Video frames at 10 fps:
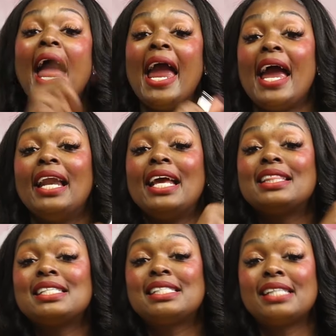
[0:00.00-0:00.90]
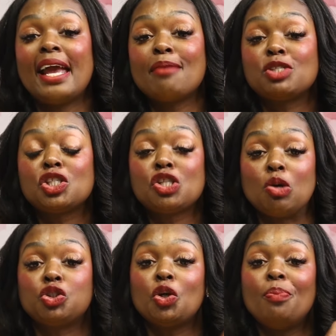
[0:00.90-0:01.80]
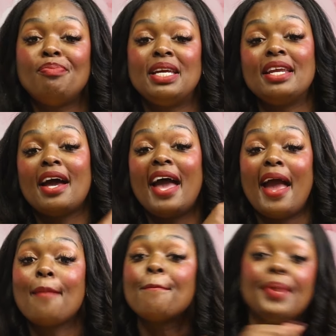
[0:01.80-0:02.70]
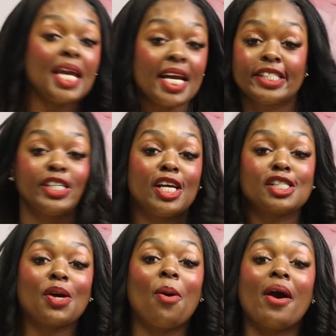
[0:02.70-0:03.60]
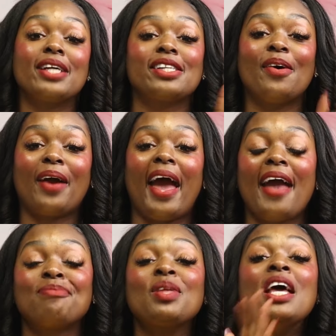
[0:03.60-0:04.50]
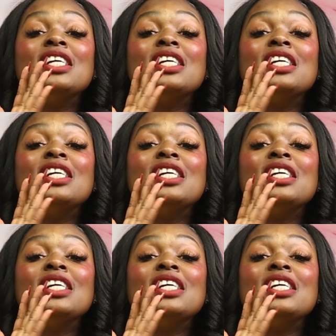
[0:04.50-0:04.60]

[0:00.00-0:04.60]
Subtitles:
and in the Sam social media and business course, okay?